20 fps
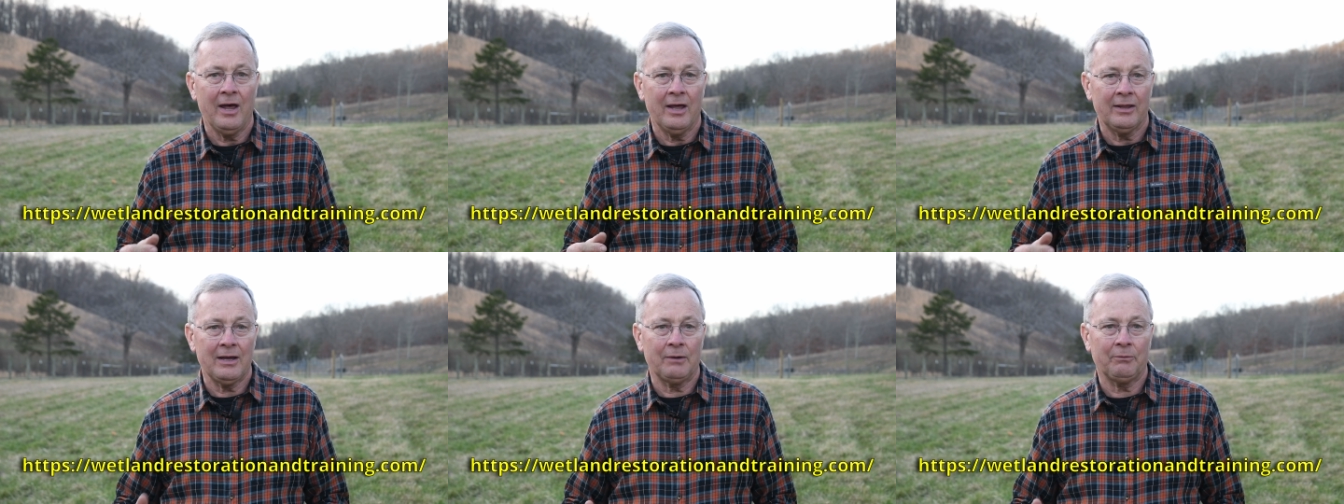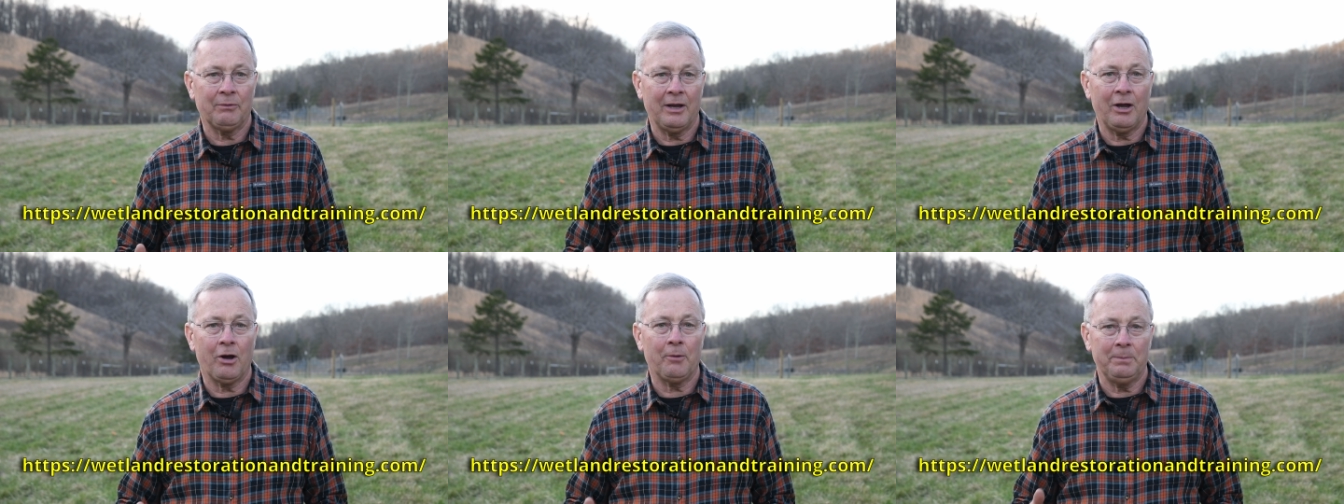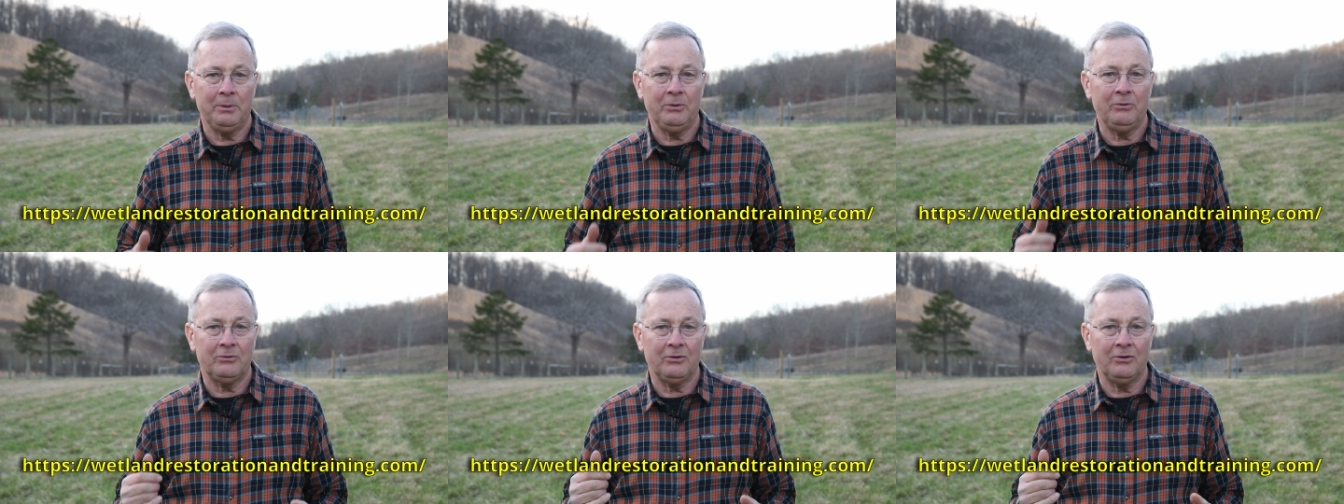that will help
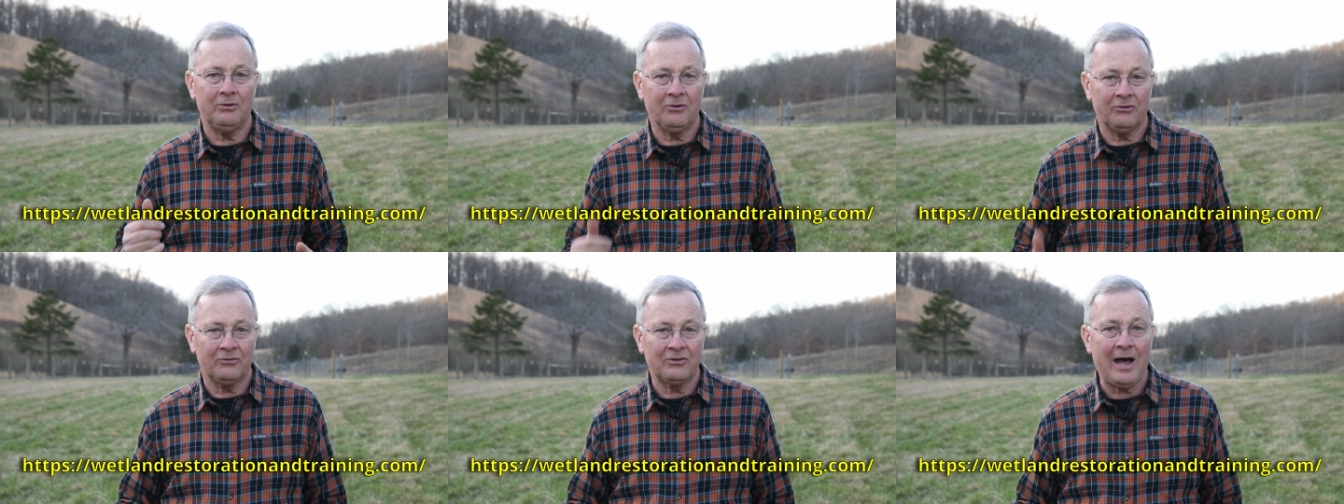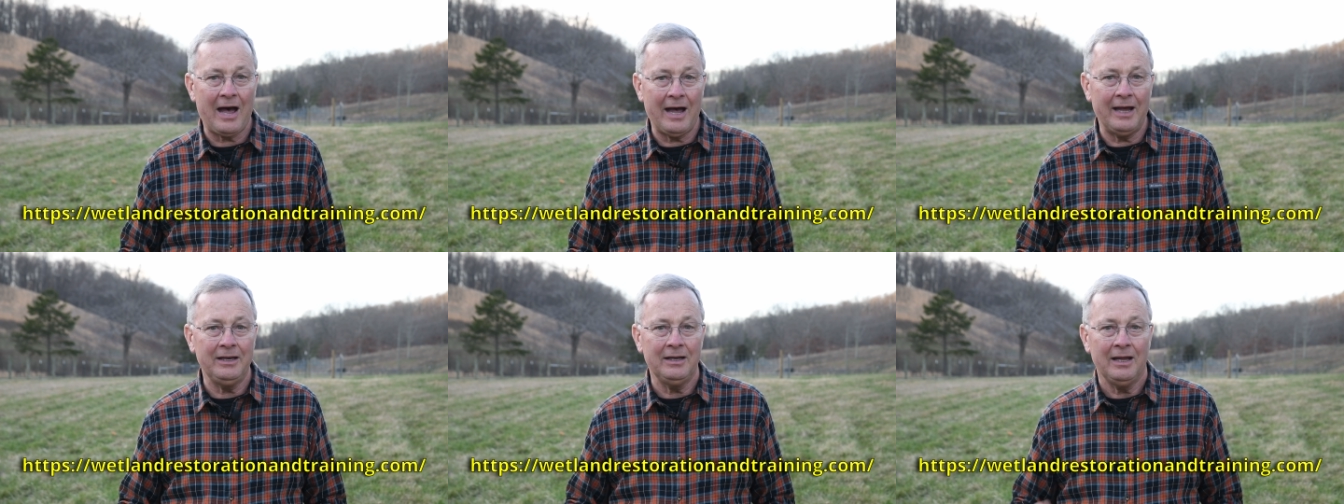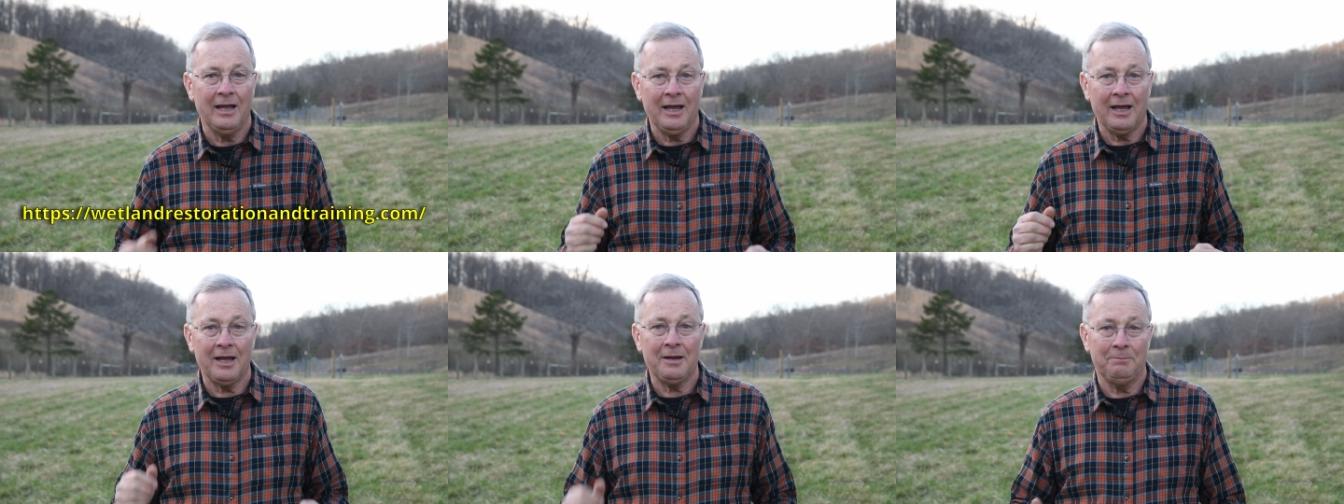you to design
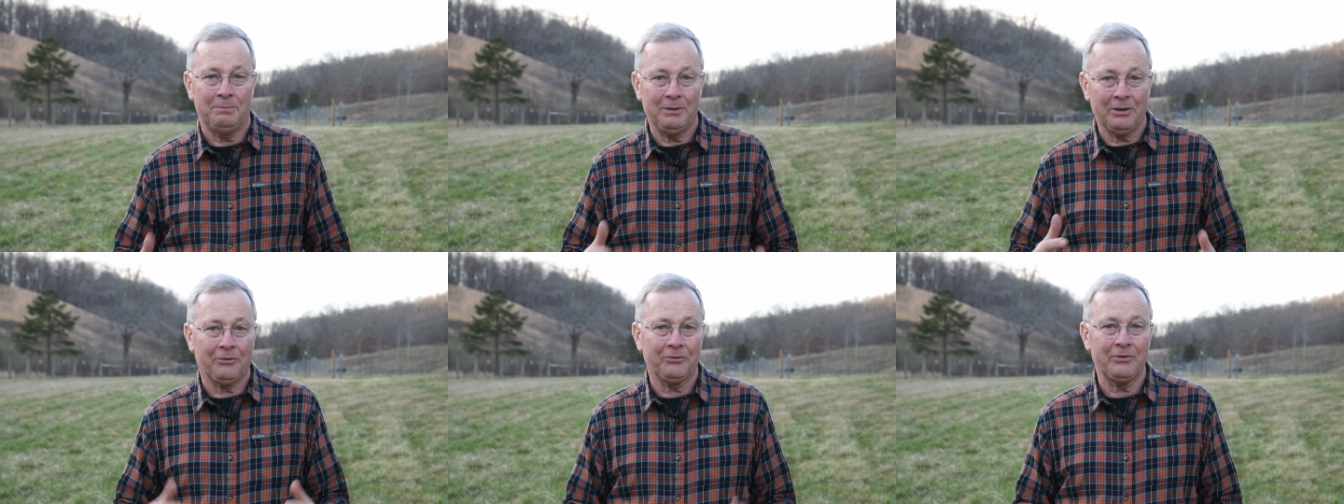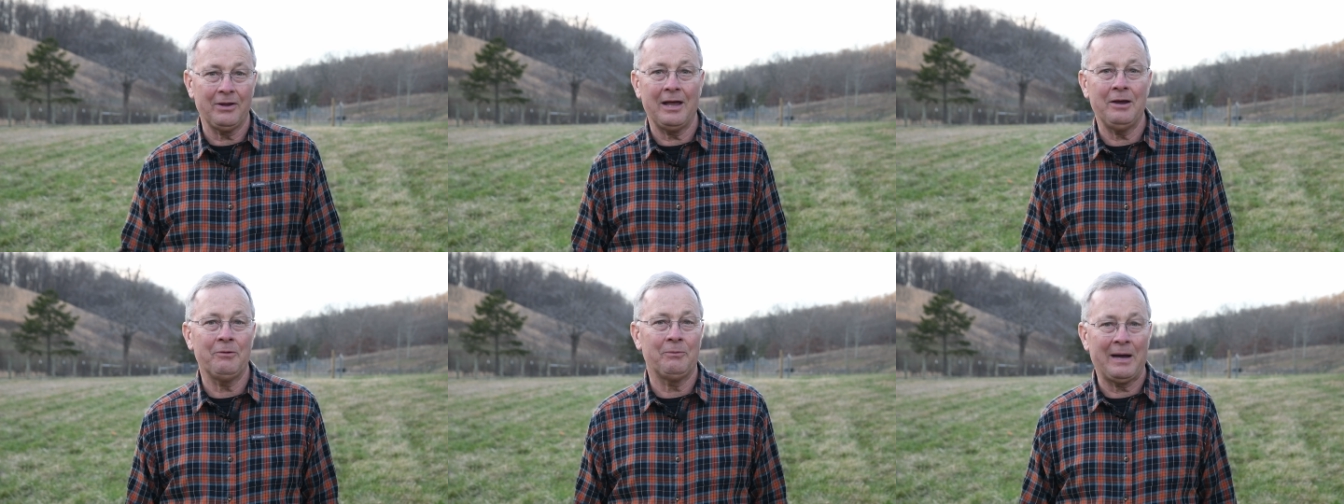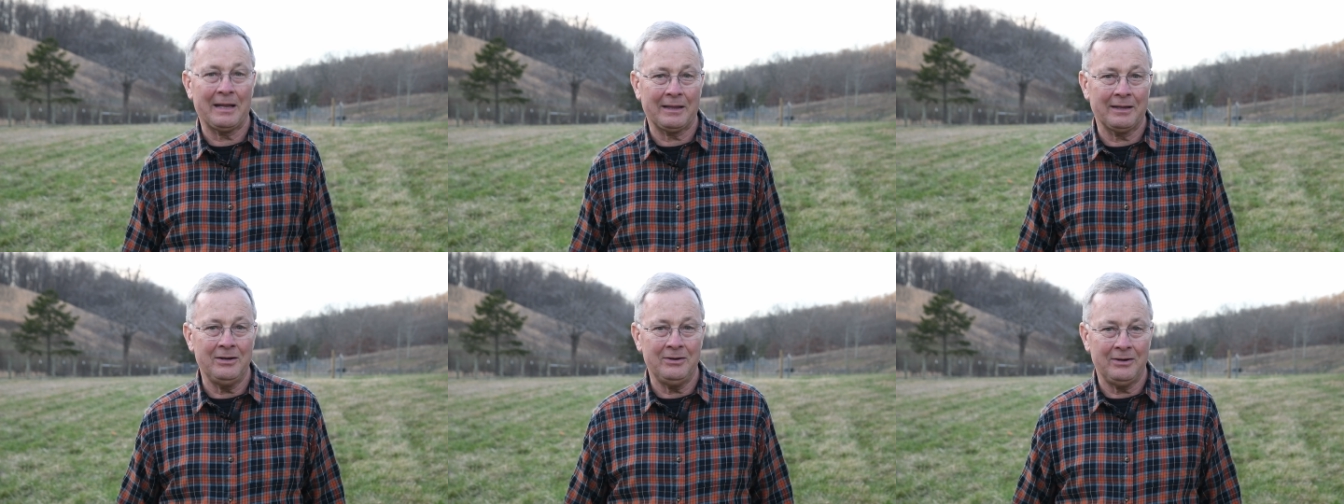and build a
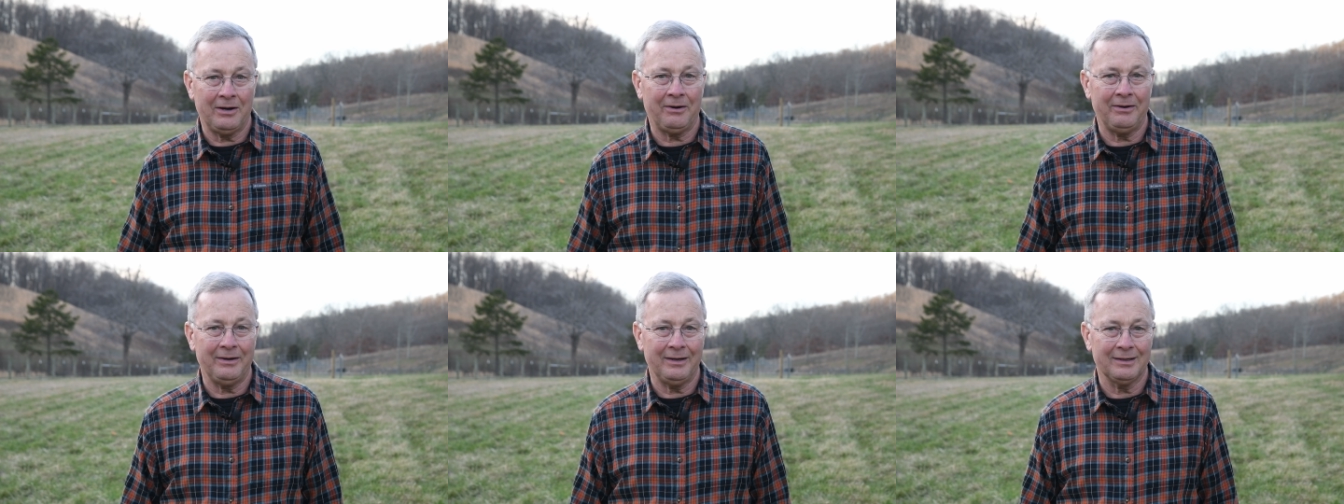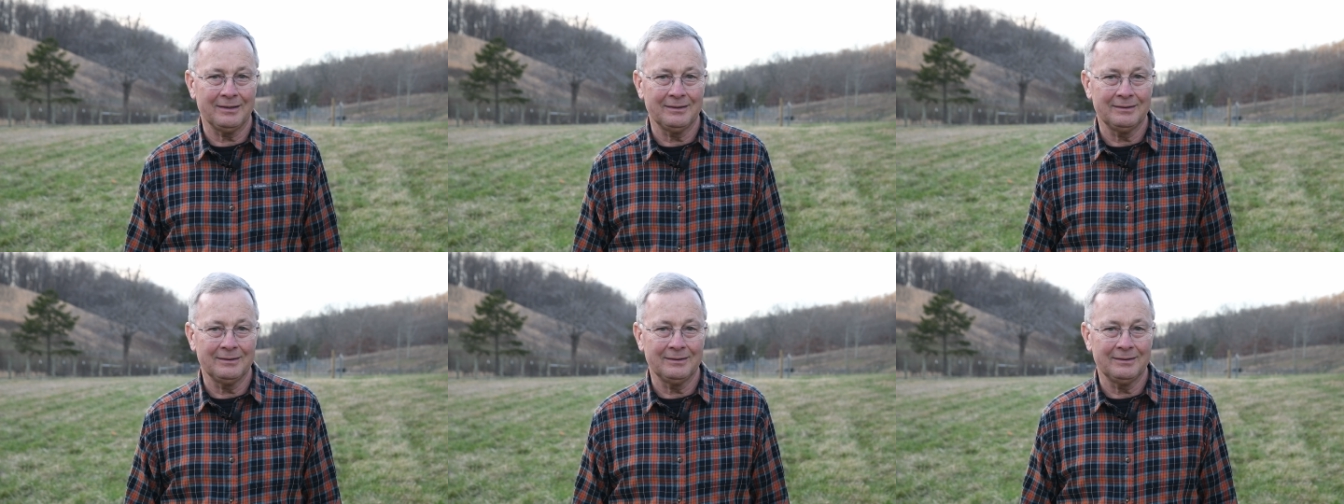wetland area.